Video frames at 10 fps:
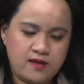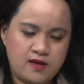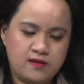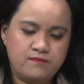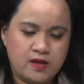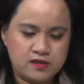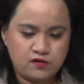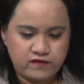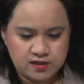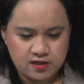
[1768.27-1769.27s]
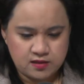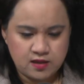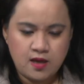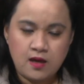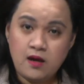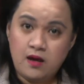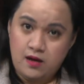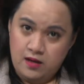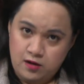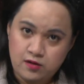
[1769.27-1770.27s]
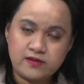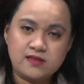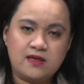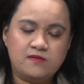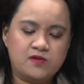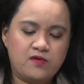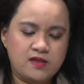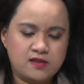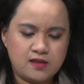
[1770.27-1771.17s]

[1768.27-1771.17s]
their bus overturned along the same stretch.